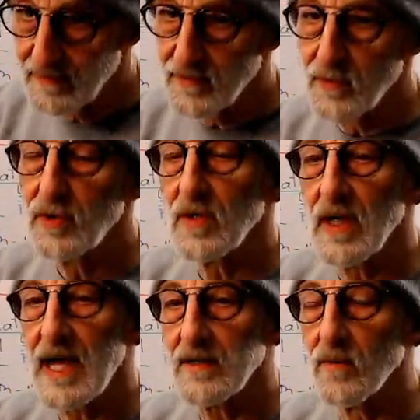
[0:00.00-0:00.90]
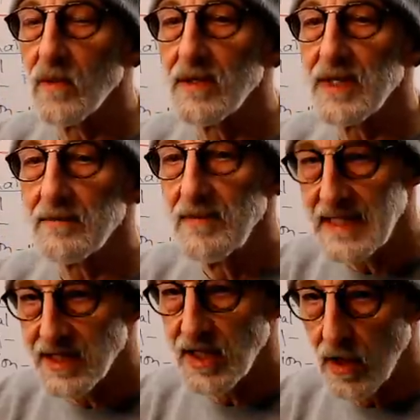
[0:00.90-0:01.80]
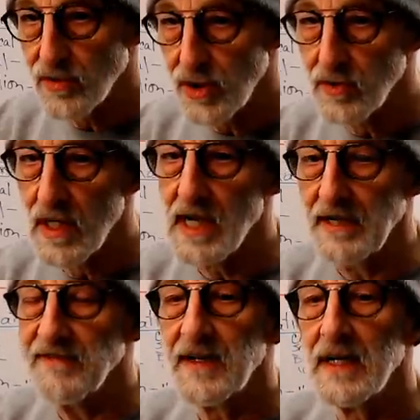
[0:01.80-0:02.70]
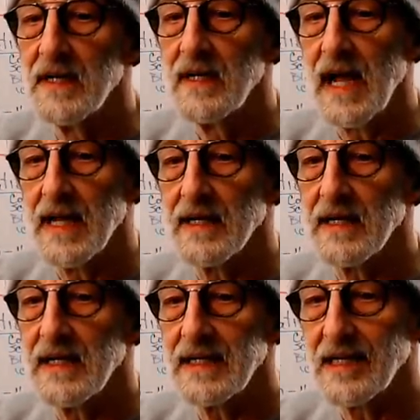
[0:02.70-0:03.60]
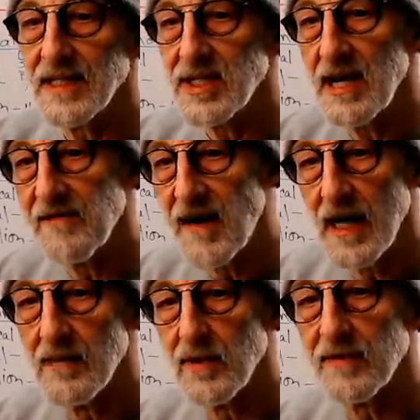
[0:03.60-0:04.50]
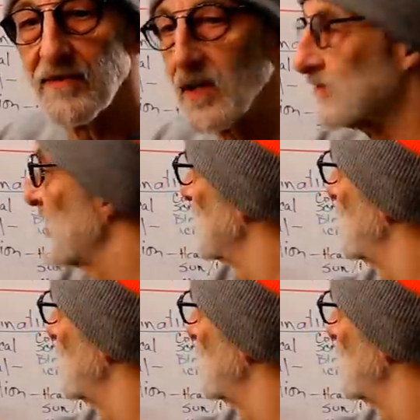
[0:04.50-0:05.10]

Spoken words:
root Latin word that means go to life. And it can stay viable for up to